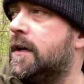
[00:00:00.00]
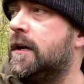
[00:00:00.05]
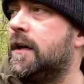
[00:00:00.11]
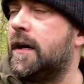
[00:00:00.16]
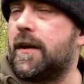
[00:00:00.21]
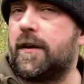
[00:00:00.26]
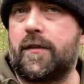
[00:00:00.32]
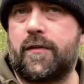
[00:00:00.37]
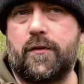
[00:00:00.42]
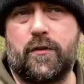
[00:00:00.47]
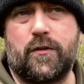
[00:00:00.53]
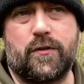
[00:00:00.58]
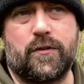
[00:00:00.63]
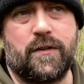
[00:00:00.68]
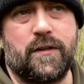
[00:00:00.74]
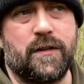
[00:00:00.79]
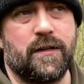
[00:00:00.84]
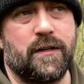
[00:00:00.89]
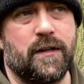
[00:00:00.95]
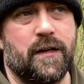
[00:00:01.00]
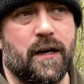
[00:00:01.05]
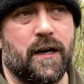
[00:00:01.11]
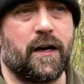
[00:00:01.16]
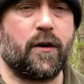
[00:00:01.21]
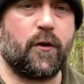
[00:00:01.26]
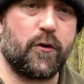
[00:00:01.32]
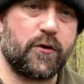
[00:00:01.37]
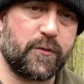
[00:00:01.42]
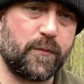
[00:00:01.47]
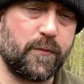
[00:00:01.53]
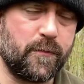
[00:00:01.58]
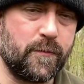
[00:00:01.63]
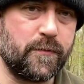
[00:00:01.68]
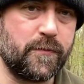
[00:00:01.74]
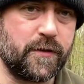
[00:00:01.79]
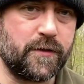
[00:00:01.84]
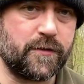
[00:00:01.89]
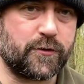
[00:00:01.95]
and I thought, I always
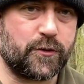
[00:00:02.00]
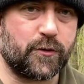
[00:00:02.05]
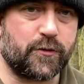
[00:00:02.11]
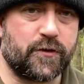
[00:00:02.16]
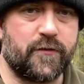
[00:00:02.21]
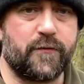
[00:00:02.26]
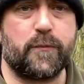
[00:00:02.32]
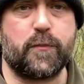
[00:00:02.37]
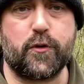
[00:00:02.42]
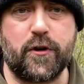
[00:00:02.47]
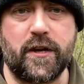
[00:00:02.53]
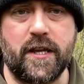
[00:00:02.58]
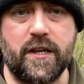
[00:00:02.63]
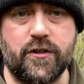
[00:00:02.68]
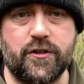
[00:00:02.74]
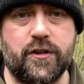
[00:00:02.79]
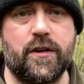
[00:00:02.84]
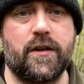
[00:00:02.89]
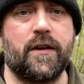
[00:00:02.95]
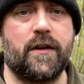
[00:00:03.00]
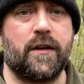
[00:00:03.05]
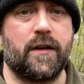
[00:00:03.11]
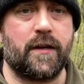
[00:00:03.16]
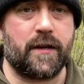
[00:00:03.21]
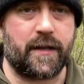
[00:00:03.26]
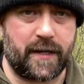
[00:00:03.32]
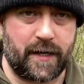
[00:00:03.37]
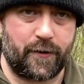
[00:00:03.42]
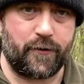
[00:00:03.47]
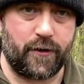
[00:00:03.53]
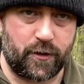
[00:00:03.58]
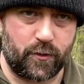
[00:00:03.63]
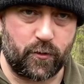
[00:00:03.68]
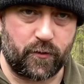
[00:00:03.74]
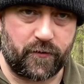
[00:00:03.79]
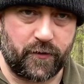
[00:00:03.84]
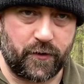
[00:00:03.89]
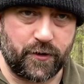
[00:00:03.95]
sort of preach carry a
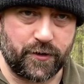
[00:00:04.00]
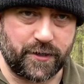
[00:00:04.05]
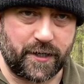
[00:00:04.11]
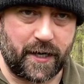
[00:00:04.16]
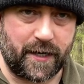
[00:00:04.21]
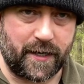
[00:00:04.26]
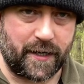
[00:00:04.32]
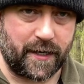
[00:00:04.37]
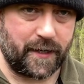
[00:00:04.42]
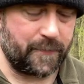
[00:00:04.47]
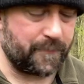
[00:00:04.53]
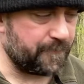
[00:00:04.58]
good first aid kit